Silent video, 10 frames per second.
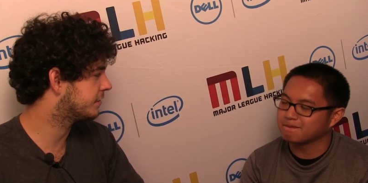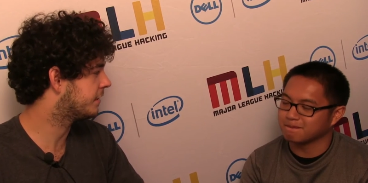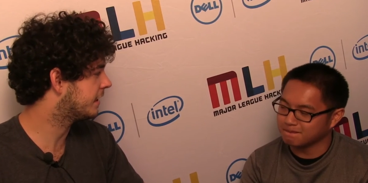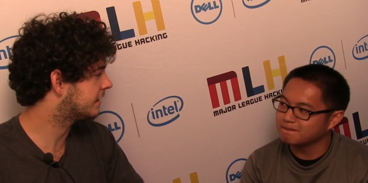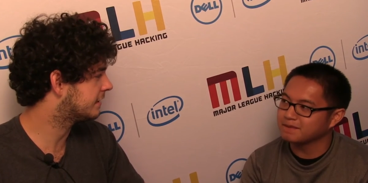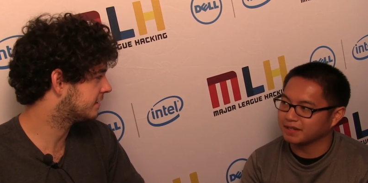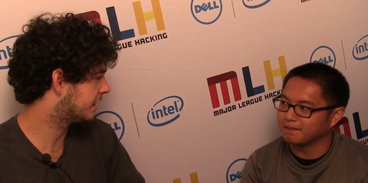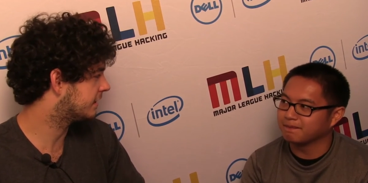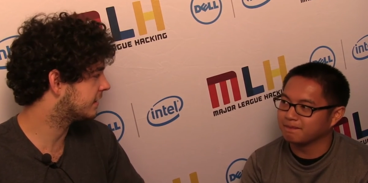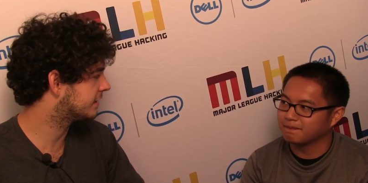Speaker 1: mm-hmm. right? That's yeah.
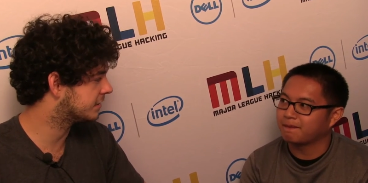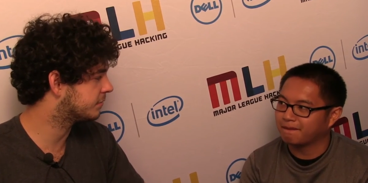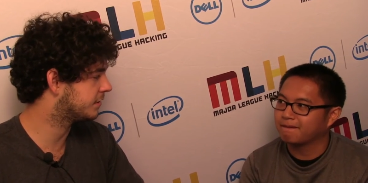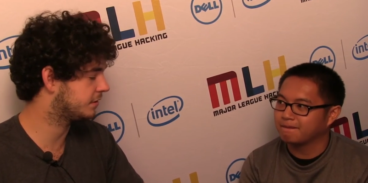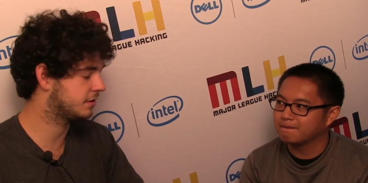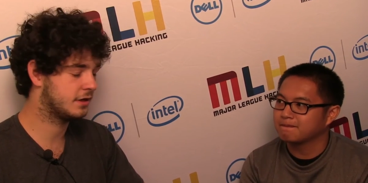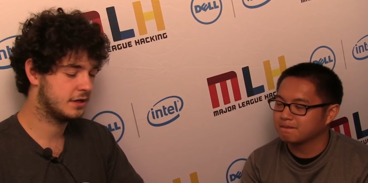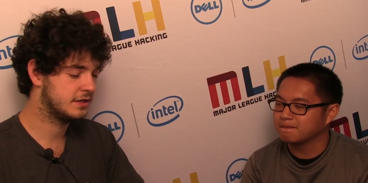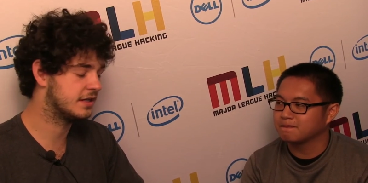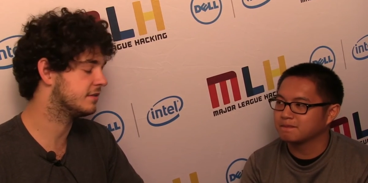kind of like sounds what
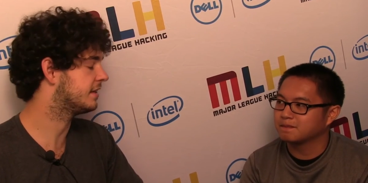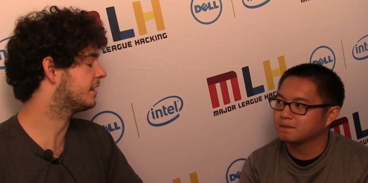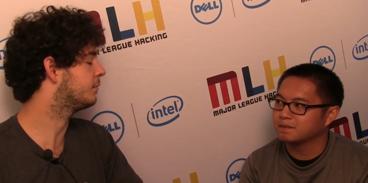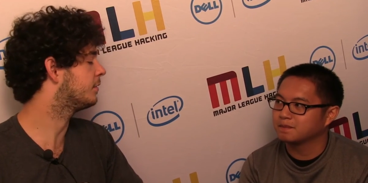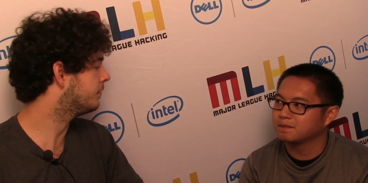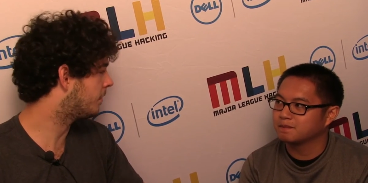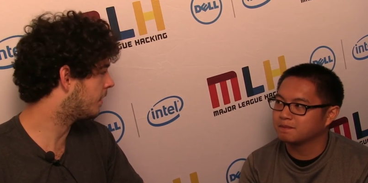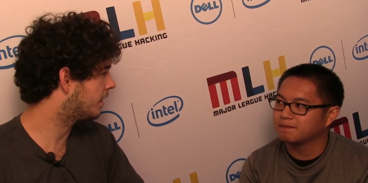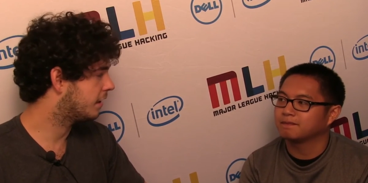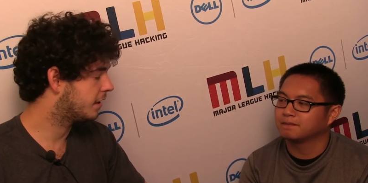sounds like what you
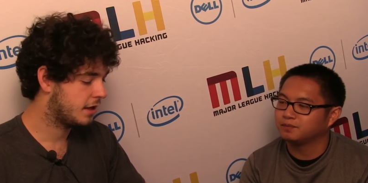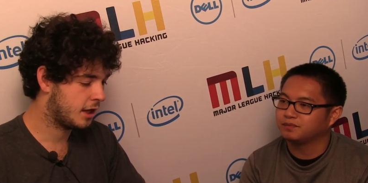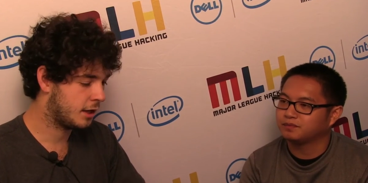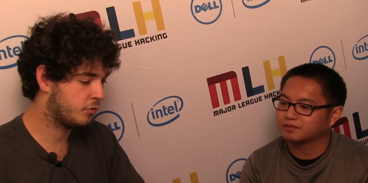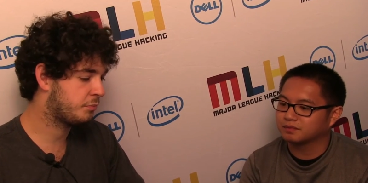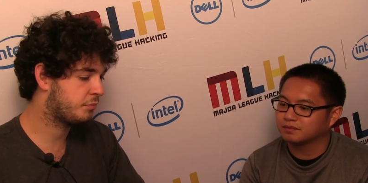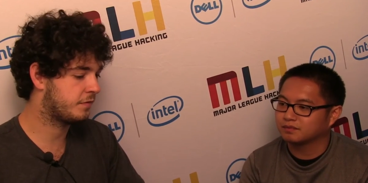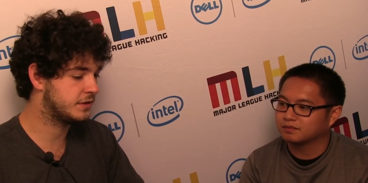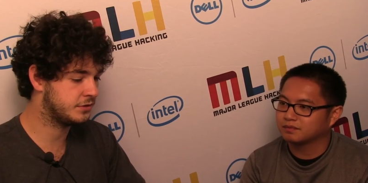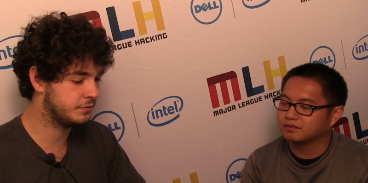want. Um, what
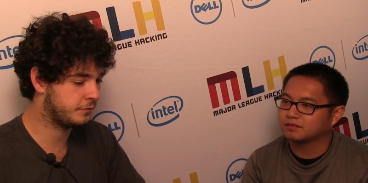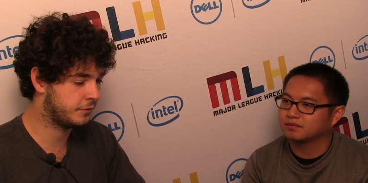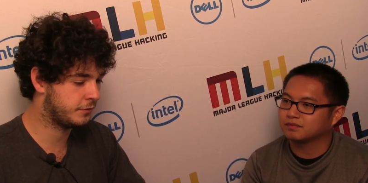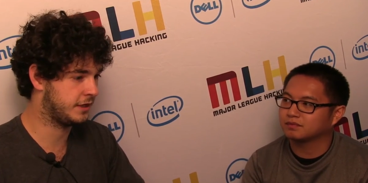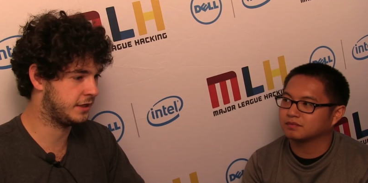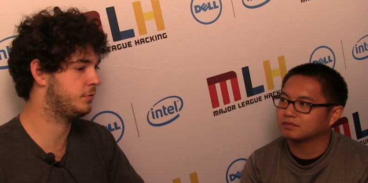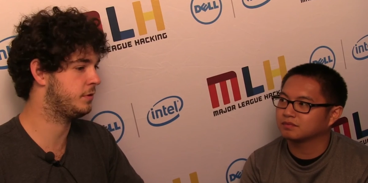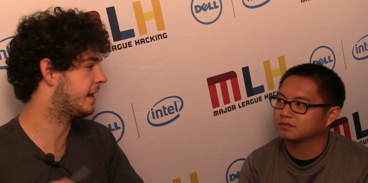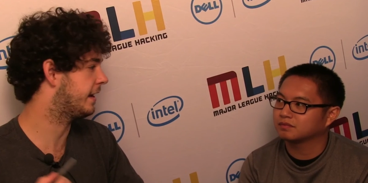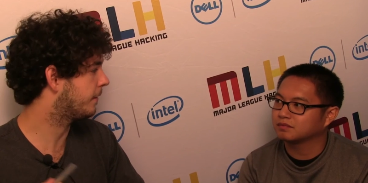prevents you from like doing
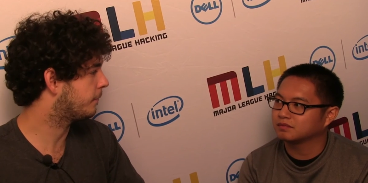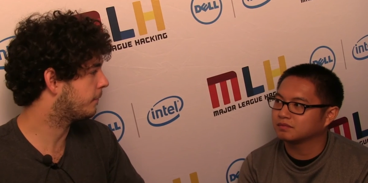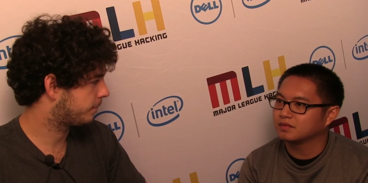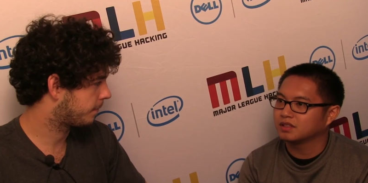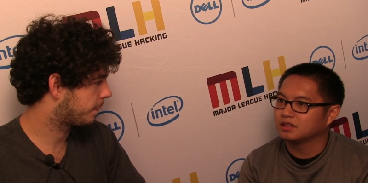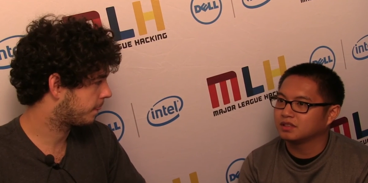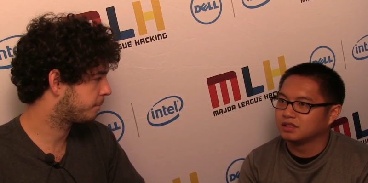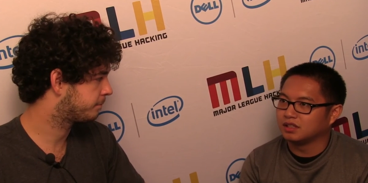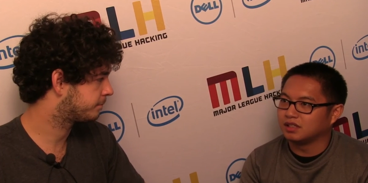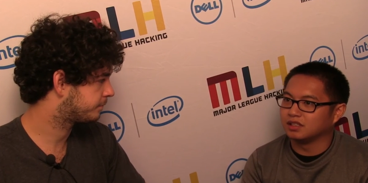that now?
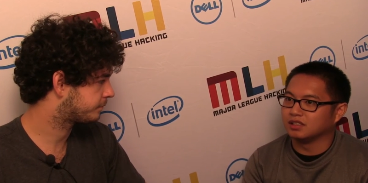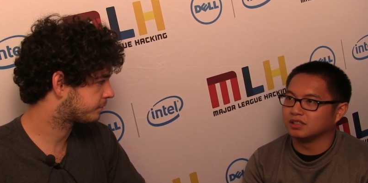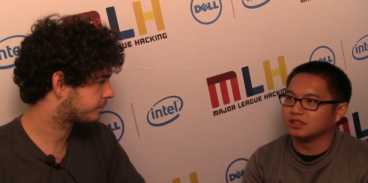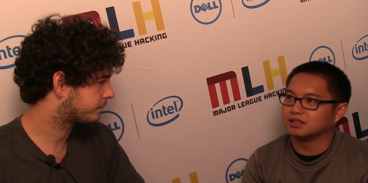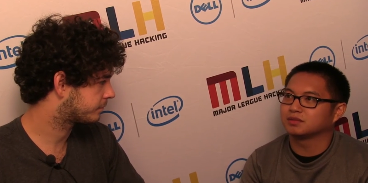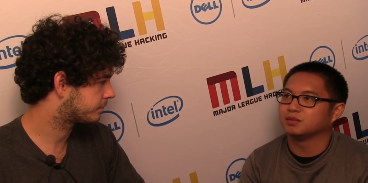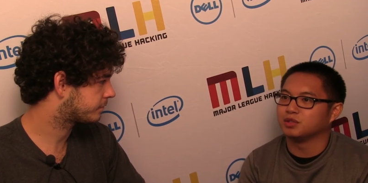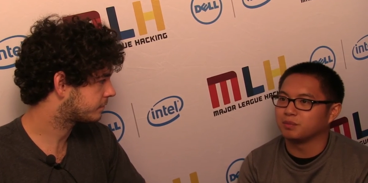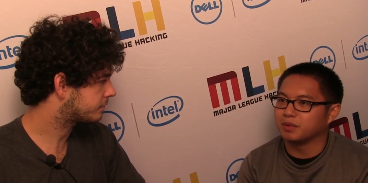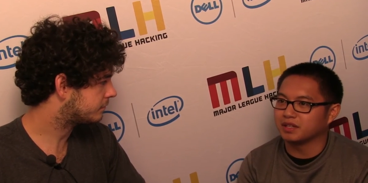
Speaker 2: Uh,
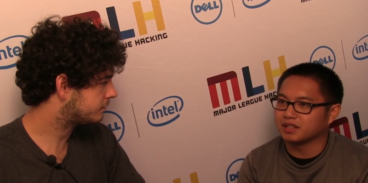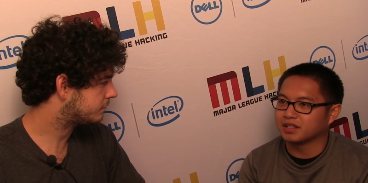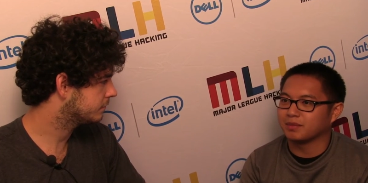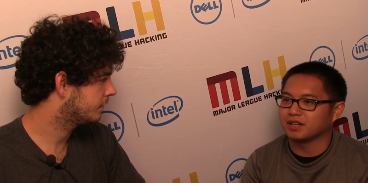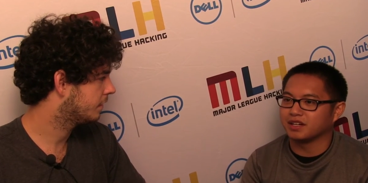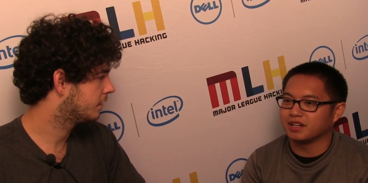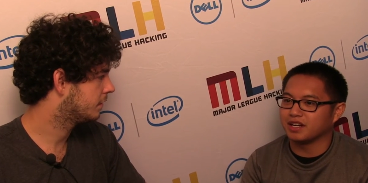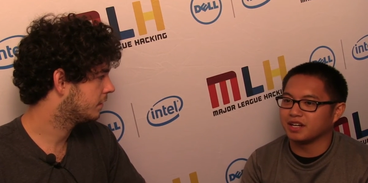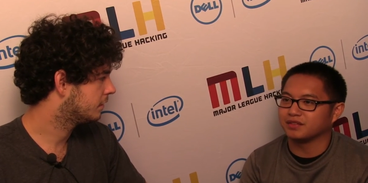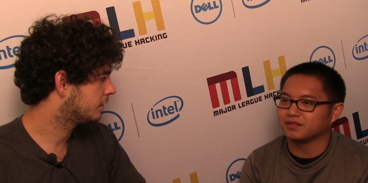well, being that I'm not a
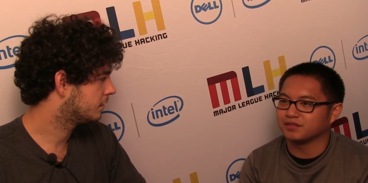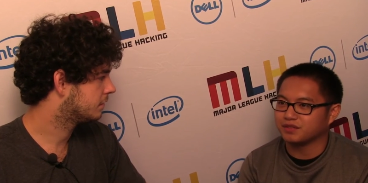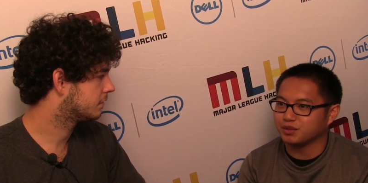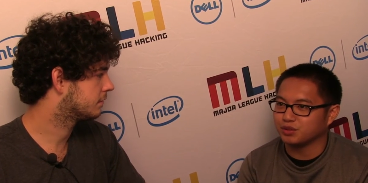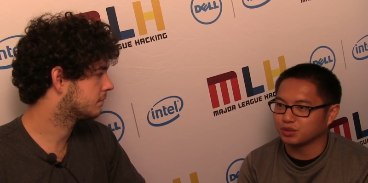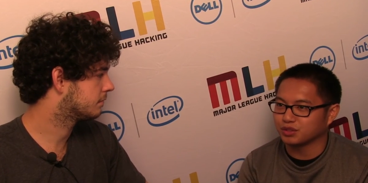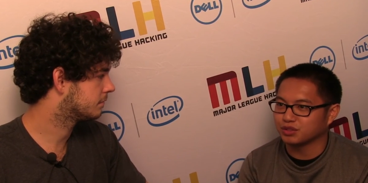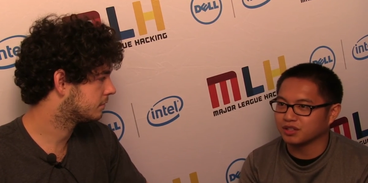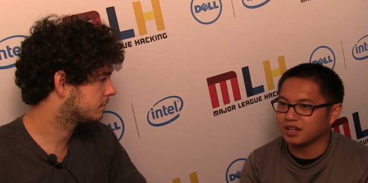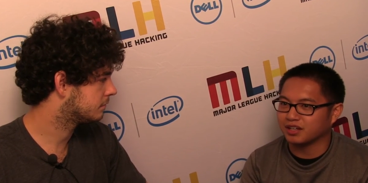native New
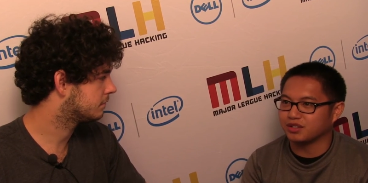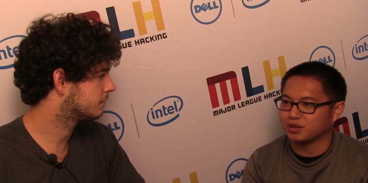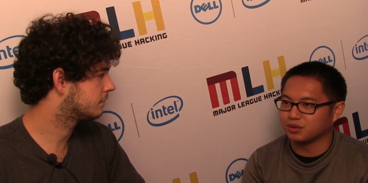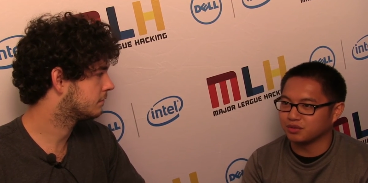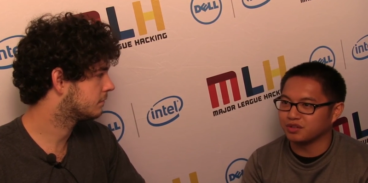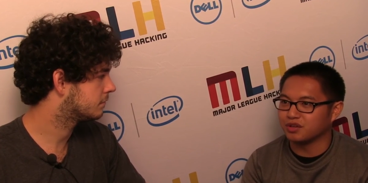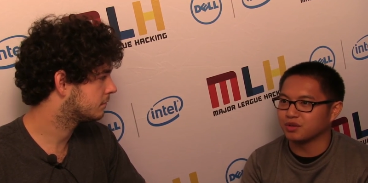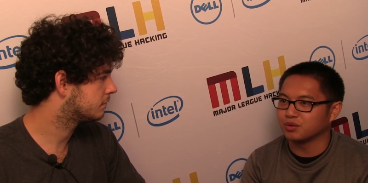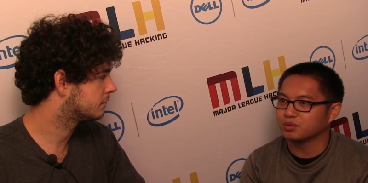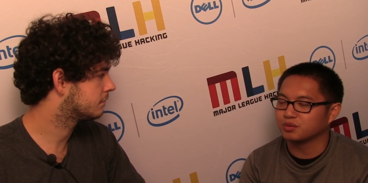Yorker, I don't
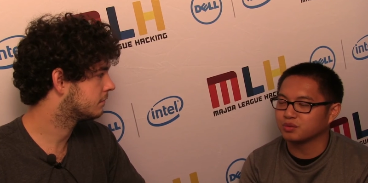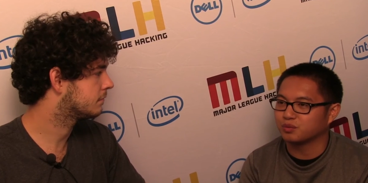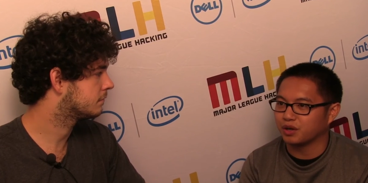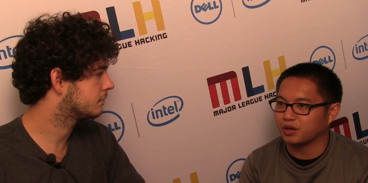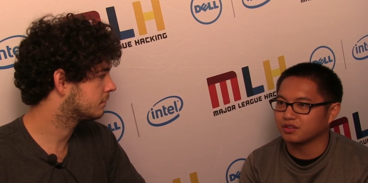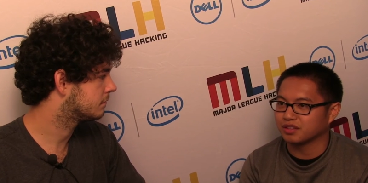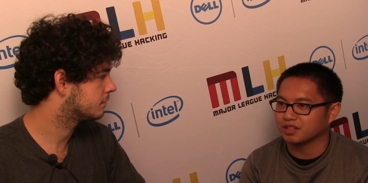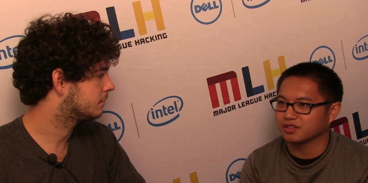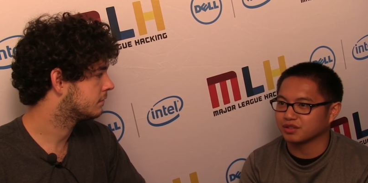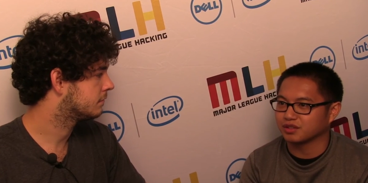know where the
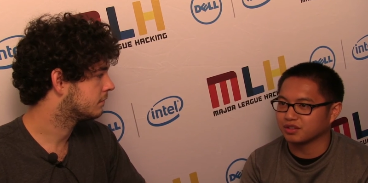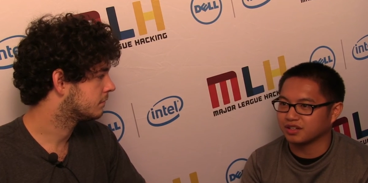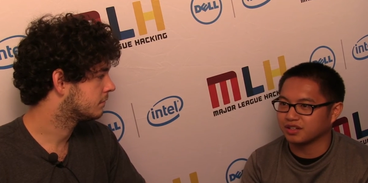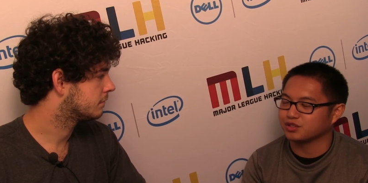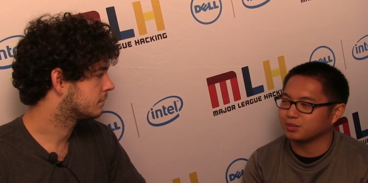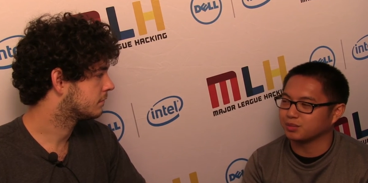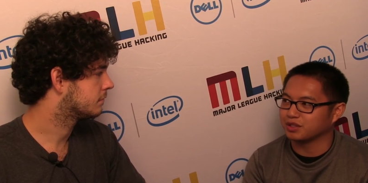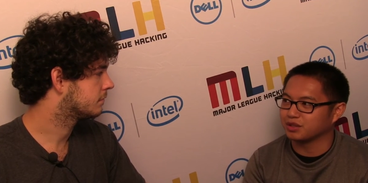things are that I should be